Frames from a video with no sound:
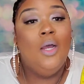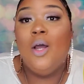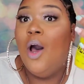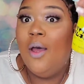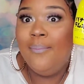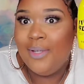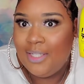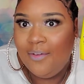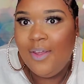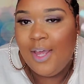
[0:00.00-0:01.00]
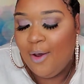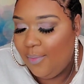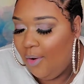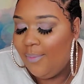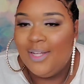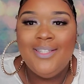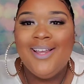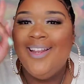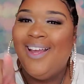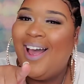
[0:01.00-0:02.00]
call him and see if he can help me open this,
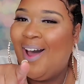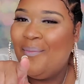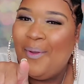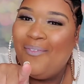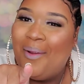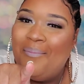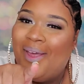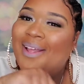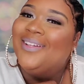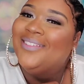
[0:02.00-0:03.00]
and then I'll be right back.